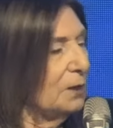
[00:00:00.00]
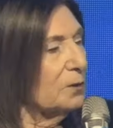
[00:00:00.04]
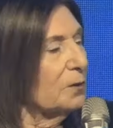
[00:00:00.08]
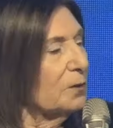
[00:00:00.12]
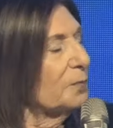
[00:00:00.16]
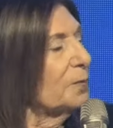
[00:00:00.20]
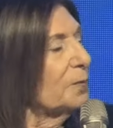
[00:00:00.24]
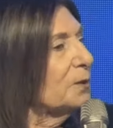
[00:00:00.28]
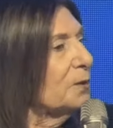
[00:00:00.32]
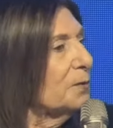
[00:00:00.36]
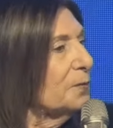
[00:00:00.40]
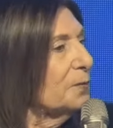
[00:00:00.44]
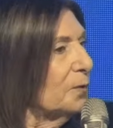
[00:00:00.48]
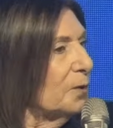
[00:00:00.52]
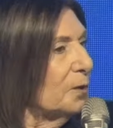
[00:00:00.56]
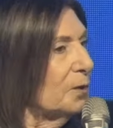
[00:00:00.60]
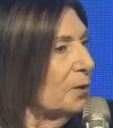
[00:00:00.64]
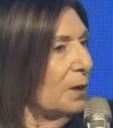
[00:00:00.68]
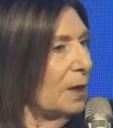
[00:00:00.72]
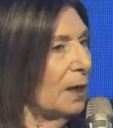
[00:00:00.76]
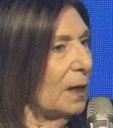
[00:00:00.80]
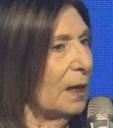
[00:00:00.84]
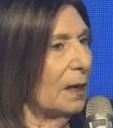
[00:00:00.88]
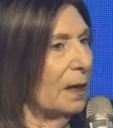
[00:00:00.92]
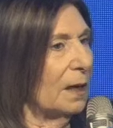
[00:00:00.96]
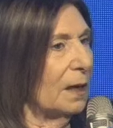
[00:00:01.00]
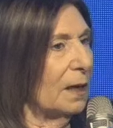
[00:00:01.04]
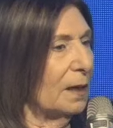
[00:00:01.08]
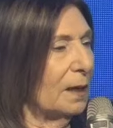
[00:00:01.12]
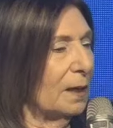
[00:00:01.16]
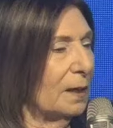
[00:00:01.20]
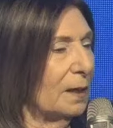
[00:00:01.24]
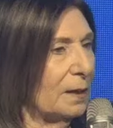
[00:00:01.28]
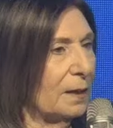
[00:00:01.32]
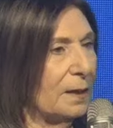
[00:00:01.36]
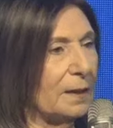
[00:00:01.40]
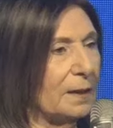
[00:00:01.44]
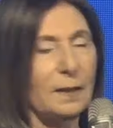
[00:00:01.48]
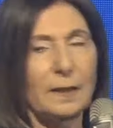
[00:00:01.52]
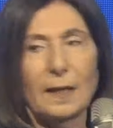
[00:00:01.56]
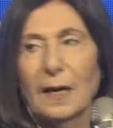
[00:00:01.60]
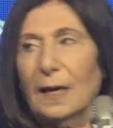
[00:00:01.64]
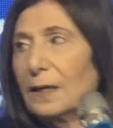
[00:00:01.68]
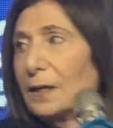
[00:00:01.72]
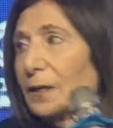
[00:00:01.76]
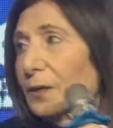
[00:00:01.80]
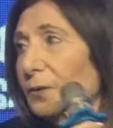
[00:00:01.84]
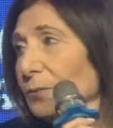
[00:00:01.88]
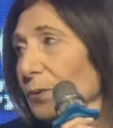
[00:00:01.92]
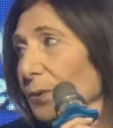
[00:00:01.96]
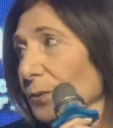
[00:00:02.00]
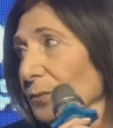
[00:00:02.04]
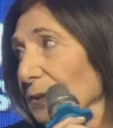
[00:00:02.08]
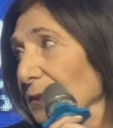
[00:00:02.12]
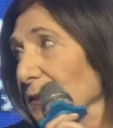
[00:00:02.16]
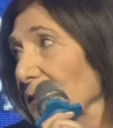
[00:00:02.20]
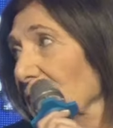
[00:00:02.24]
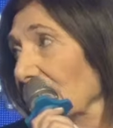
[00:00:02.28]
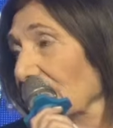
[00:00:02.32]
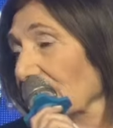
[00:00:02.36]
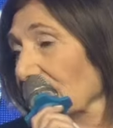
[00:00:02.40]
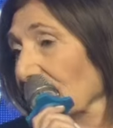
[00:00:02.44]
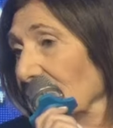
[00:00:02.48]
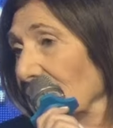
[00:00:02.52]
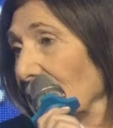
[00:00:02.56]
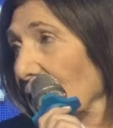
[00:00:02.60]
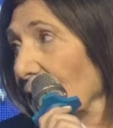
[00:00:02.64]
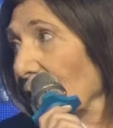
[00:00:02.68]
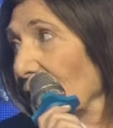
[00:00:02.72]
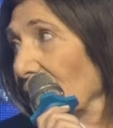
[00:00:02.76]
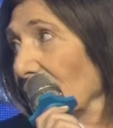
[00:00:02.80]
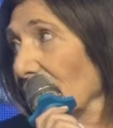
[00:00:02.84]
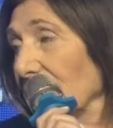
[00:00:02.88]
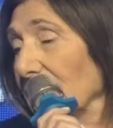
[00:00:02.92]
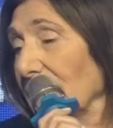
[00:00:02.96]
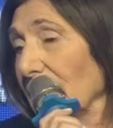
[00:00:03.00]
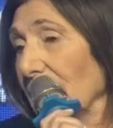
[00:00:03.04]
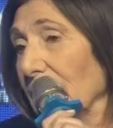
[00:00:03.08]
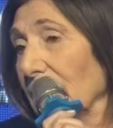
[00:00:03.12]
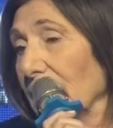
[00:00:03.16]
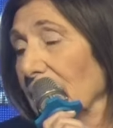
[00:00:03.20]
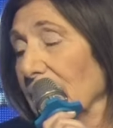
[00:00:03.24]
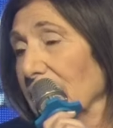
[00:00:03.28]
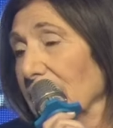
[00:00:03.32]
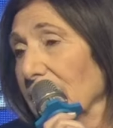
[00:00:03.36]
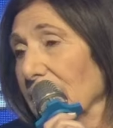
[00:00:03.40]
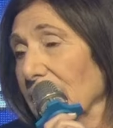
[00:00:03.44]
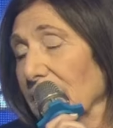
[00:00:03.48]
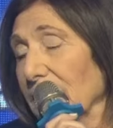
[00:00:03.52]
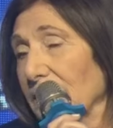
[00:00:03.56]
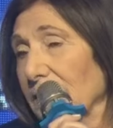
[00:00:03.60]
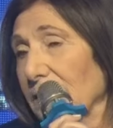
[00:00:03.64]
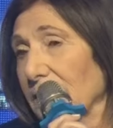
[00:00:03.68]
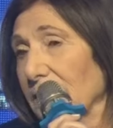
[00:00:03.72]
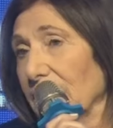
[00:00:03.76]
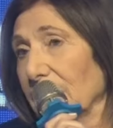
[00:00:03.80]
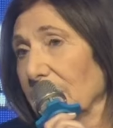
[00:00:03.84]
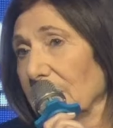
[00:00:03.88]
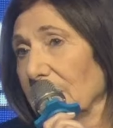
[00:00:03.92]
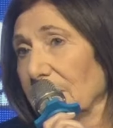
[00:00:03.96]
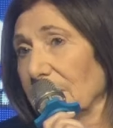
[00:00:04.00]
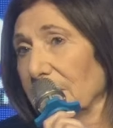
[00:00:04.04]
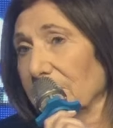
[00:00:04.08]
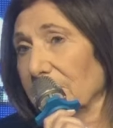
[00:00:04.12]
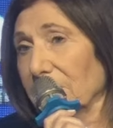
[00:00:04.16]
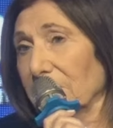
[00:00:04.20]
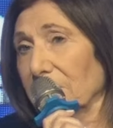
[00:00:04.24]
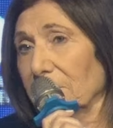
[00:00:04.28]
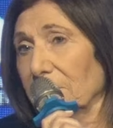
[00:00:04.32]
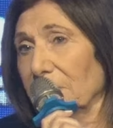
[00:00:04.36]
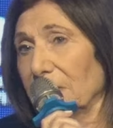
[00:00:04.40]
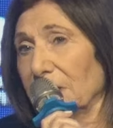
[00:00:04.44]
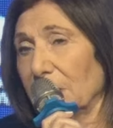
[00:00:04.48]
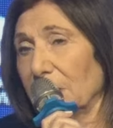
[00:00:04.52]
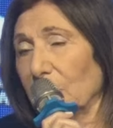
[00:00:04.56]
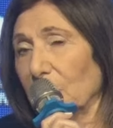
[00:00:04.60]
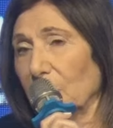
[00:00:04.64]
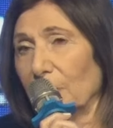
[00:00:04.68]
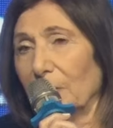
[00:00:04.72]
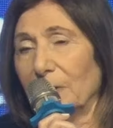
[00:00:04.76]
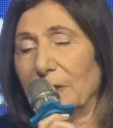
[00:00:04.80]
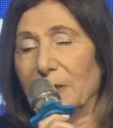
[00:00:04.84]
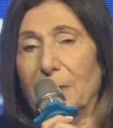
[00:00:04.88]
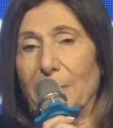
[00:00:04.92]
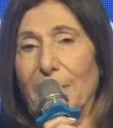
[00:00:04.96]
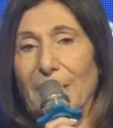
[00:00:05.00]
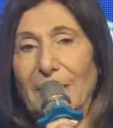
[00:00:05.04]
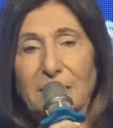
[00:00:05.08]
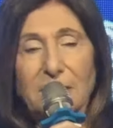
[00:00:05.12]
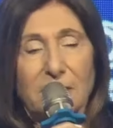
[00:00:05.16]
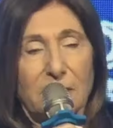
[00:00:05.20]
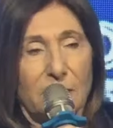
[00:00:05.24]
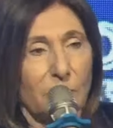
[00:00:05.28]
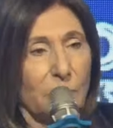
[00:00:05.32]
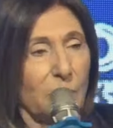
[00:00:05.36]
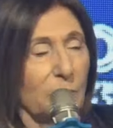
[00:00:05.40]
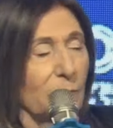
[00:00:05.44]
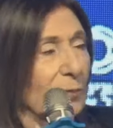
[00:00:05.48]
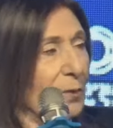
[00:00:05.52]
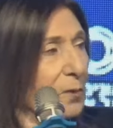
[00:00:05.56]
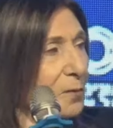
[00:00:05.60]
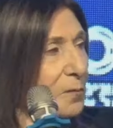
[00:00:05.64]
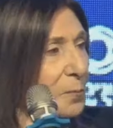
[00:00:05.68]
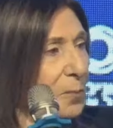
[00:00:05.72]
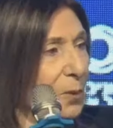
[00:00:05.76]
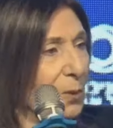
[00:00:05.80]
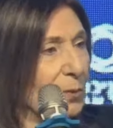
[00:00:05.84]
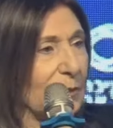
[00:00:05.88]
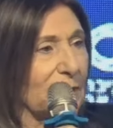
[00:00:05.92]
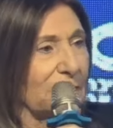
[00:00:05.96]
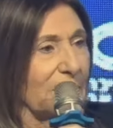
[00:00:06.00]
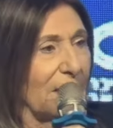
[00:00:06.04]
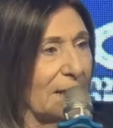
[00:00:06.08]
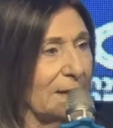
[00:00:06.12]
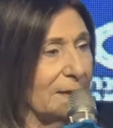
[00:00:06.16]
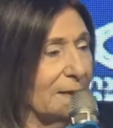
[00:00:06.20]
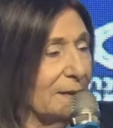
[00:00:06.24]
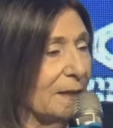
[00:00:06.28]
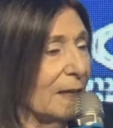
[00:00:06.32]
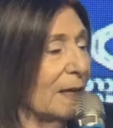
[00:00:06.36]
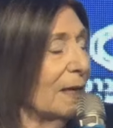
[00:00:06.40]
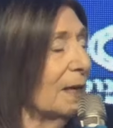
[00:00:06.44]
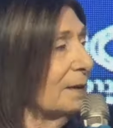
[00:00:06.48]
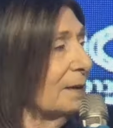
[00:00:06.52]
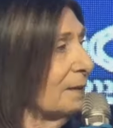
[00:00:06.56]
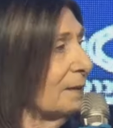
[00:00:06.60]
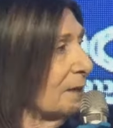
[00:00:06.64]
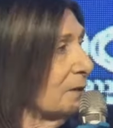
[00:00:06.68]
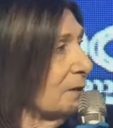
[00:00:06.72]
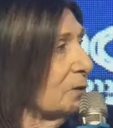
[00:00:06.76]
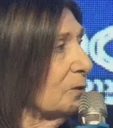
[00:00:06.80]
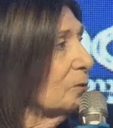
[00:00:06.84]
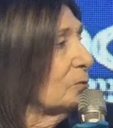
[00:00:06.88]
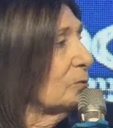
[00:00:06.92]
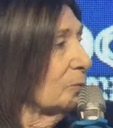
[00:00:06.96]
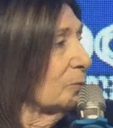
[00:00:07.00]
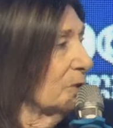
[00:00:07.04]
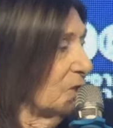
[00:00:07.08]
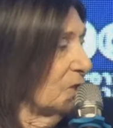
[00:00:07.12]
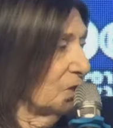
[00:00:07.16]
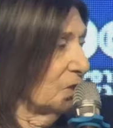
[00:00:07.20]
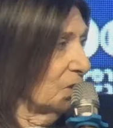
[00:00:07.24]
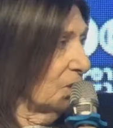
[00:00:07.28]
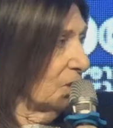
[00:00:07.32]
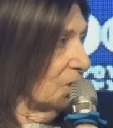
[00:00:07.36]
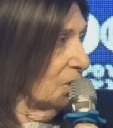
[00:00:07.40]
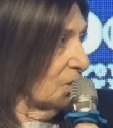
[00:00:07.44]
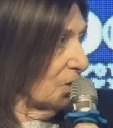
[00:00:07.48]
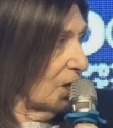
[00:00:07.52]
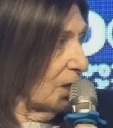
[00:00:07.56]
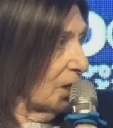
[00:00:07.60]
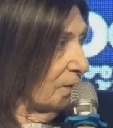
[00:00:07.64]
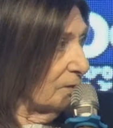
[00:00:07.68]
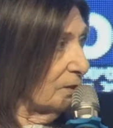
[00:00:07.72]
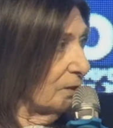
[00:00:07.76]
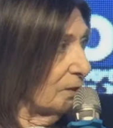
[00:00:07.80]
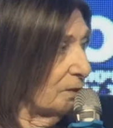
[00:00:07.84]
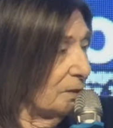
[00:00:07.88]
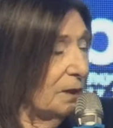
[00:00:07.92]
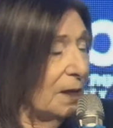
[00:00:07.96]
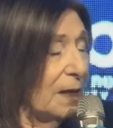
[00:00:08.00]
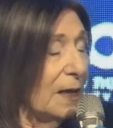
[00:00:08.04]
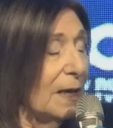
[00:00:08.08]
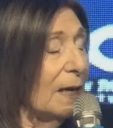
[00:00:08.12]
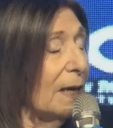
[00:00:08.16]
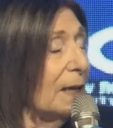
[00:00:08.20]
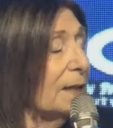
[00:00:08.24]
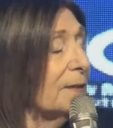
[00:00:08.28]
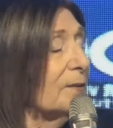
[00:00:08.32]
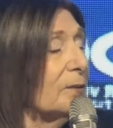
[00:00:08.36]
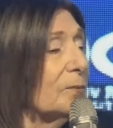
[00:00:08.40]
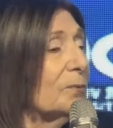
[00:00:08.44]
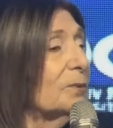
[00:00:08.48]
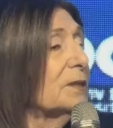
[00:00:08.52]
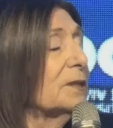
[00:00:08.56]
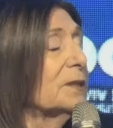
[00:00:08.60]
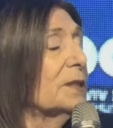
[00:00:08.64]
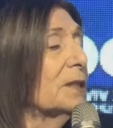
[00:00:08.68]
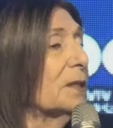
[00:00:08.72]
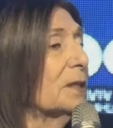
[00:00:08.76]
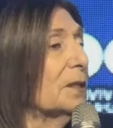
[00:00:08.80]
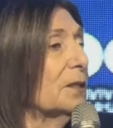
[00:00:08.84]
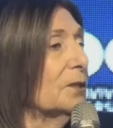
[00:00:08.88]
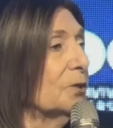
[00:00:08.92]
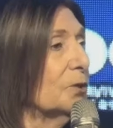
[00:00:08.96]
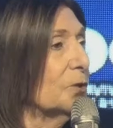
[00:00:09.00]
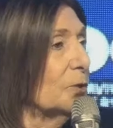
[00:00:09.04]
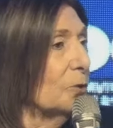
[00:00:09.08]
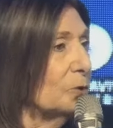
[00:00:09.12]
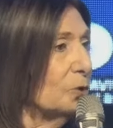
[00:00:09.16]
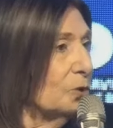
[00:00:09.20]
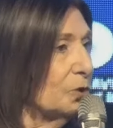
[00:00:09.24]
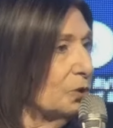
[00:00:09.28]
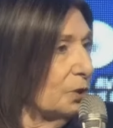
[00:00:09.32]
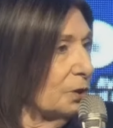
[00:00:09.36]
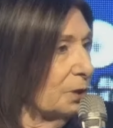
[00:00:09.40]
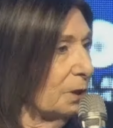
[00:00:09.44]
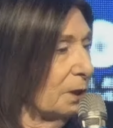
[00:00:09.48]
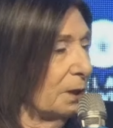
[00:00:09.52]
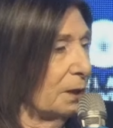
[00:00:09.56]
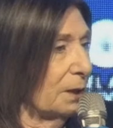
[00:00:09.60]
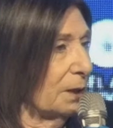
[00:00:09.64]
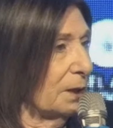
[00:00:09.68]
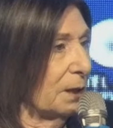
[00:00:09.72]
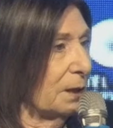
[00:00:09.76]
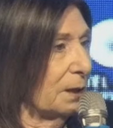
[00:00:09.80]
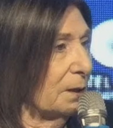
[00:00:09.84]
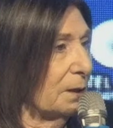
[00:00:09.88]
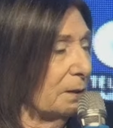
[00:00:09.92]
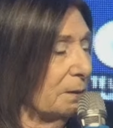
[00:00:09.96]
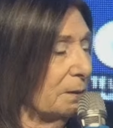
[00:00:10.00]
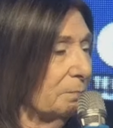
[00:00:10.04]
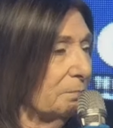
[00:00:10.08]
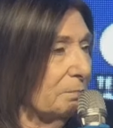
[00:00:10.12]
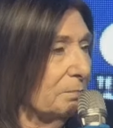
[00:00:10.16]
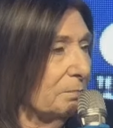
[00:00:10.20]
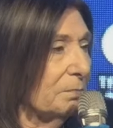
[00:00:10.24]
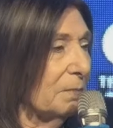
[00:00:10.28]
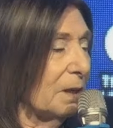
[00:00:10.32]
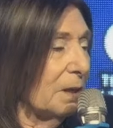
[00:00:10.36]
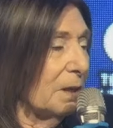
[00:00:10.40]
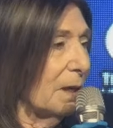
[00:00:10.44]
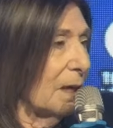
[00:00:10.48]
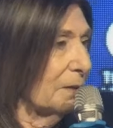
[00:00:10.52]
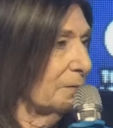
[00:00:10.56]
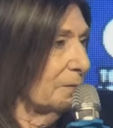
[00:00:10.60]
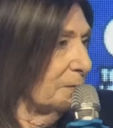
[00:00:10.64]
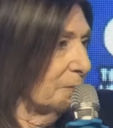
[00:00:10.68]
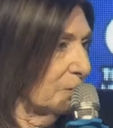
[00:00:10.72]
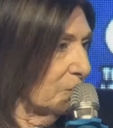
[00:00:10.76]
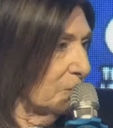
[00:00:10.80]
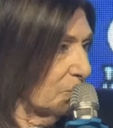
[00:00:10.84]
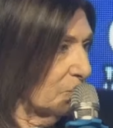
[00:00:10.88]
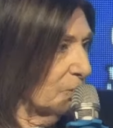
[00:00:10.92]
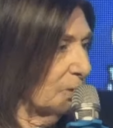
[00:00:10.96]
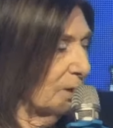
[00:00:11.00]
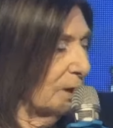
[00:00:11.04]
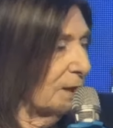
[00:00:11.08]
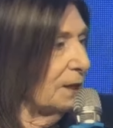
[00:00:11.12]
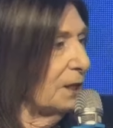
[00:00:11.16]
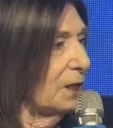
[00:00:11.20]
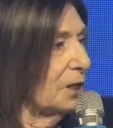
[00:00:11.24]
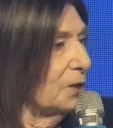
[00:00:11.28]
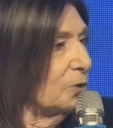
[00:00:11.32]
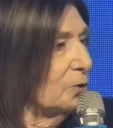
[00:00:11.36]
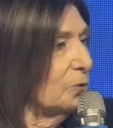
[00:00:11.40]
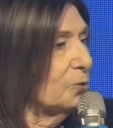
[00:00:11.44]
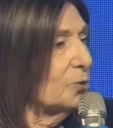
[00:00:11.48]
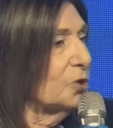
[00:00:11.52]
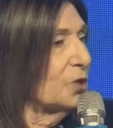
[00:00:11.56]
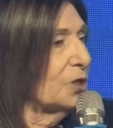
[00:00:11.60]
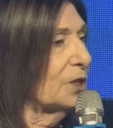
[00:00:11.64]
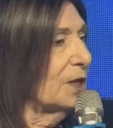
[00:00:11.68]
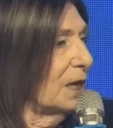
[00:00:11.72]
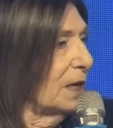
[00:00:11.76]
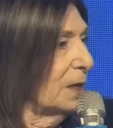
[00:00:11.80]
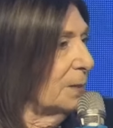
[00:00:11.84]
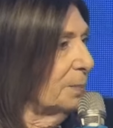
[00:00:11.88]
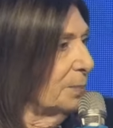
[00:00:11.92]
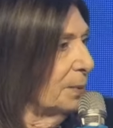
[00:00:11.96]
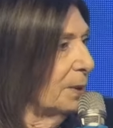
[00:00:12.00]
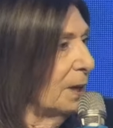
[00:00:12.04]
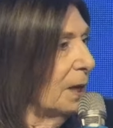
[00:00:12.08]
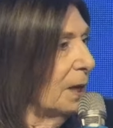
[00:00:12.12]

So first of all, I agree with Dan. I think the minimum and the maximum of both sides does not reach each other, and there is a huge, unfortunately, a huge gap